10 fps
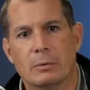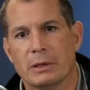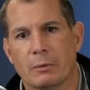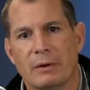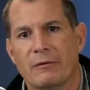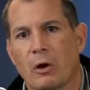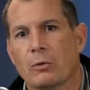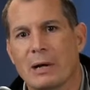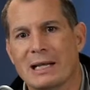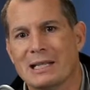We've
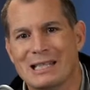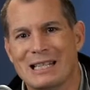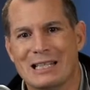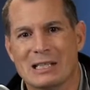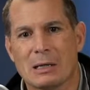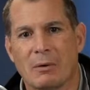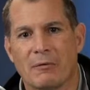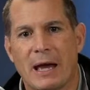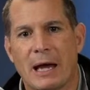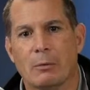already seen some
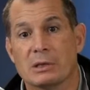of that.